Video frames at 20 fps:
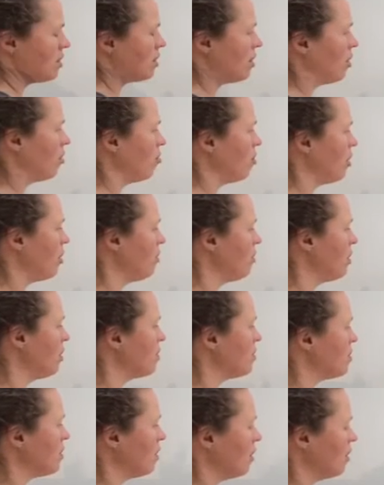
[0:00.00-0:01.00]
slope
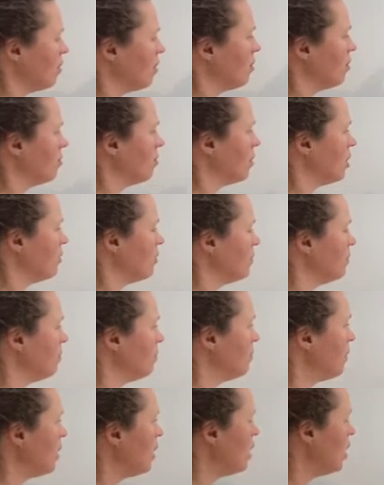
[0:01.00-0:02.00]
anyway, so whatever.
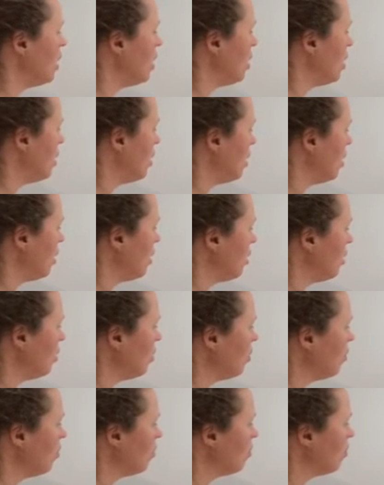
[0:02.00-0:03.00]

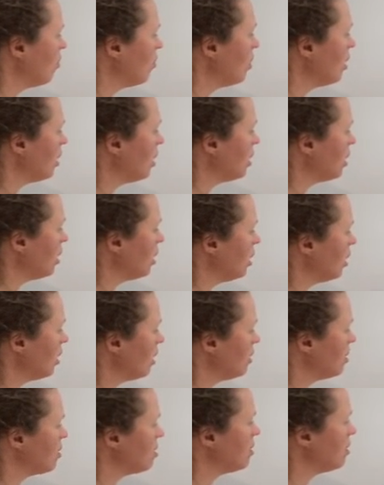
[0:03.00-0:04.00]
1 and